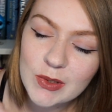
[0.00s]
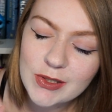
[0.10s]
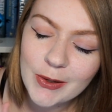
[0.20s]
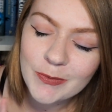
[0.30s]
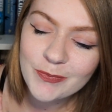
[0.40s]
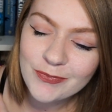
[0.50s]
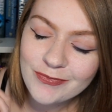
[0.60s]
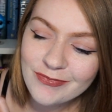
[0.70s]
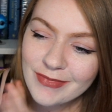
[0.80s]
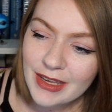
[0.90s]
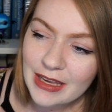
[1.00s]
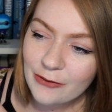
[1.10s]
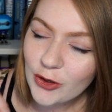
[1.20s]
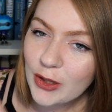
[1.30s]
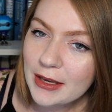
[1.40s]
So
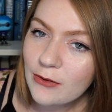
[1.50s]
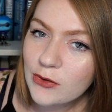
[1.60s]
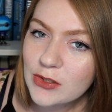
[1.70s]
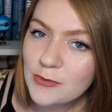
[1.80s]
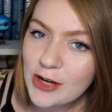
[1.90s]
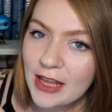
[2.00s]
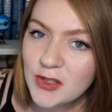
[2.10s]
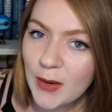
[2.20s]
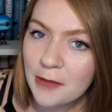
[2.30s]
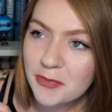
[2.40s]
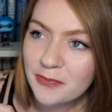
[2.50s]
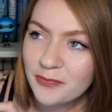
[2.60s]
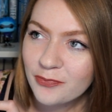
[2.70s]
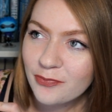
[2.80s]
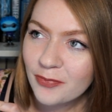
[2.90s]
if you're looking for some trans rep,
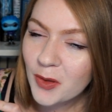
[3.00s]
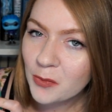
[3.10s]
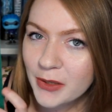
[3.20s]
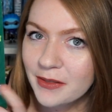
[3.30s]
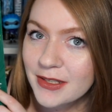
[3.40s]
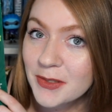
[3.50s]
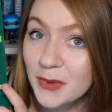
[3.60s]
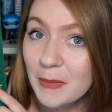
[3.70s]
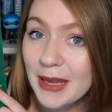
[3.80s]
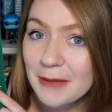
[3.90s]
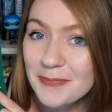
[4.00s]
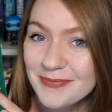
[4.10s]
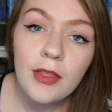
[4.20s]
read this with me.